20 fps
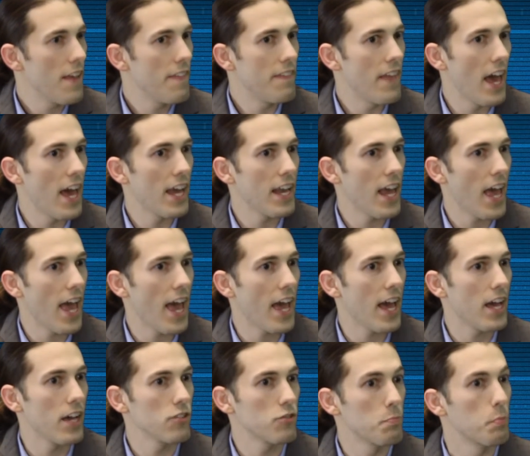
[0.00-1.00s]
that
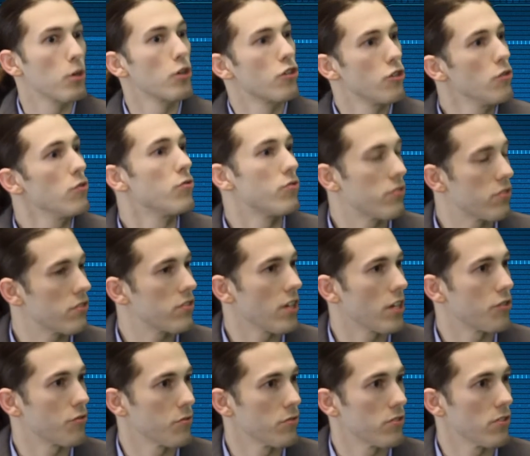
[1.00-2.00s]
has produced
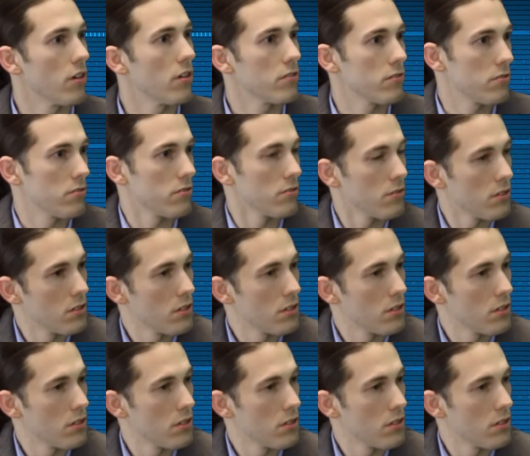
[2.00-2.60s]
such results?